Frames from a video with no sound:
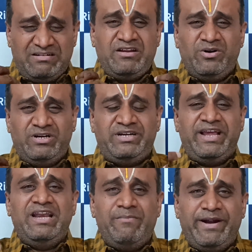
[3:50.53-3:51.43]

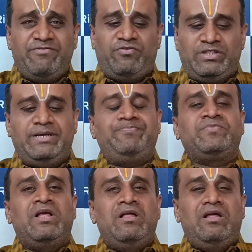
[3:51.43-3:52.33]
tailor made for them.
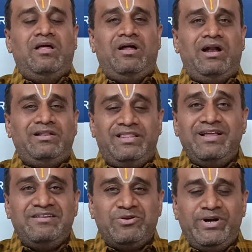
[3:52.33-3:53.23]
And
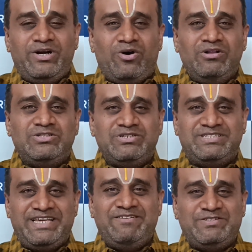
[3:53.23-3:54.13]
then it also
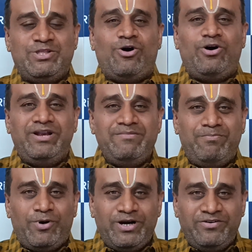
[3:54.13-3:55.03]
saves the all
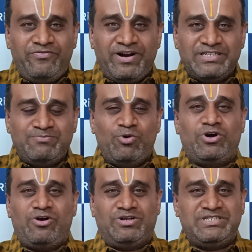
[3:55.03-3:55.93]
important
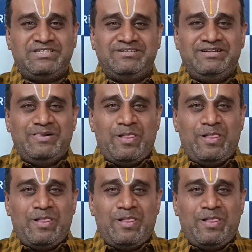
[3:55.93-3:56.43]
transport cost.